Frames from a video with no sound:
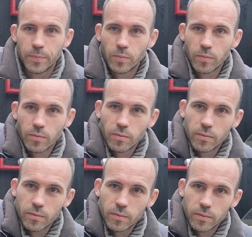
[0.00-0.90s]

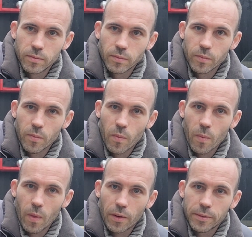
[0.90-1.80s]

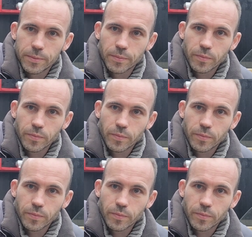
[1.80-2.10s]
[no speech]